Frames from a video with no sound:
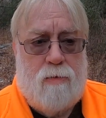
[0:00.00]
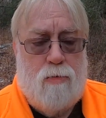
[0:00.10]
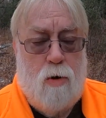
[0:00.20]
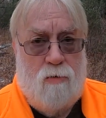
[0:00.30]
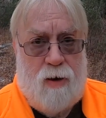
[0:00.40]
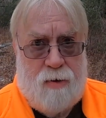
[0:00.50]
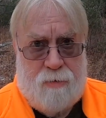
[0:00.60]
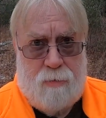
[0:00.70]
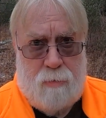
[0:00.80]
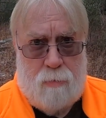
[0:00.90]
grow
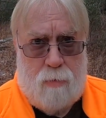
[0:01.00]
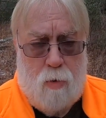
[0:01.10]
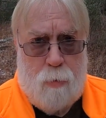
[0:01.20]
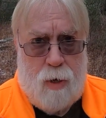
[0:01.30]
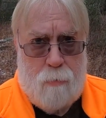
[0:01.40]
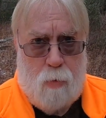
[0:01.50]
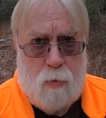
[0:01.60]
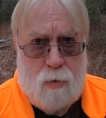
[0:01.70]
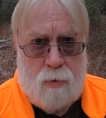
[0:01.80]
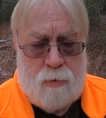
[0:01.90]
faster, open up
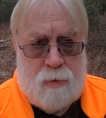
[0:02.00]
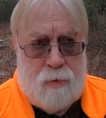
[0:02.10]
more.